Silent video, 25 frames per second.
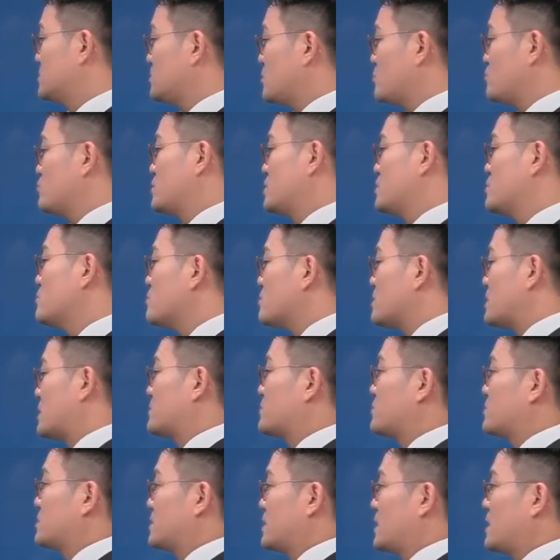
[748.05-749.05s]
artery
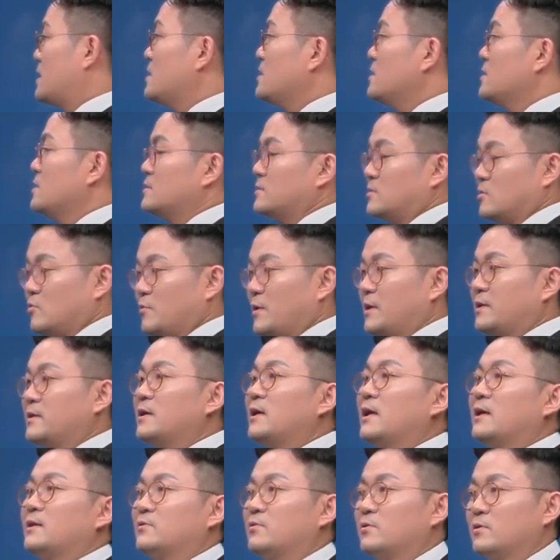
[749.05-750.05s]
runs in the
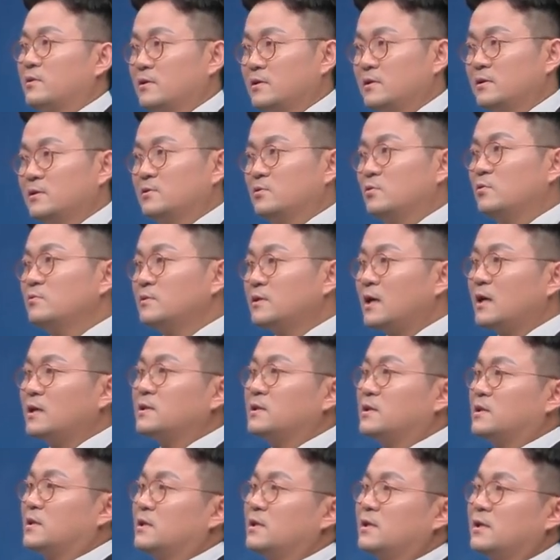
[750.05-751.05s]
area and they can
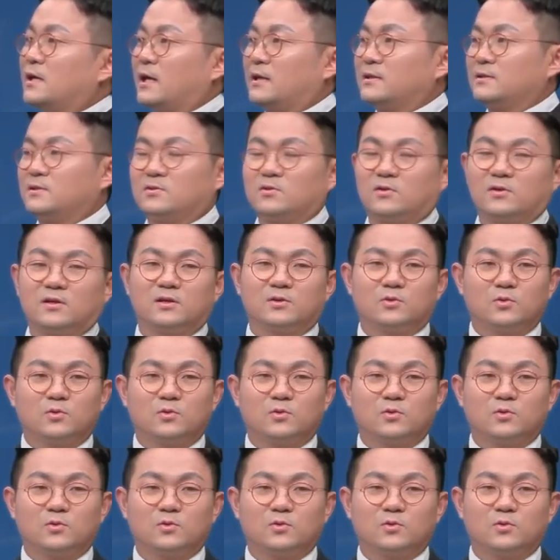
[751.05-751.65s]
be injured,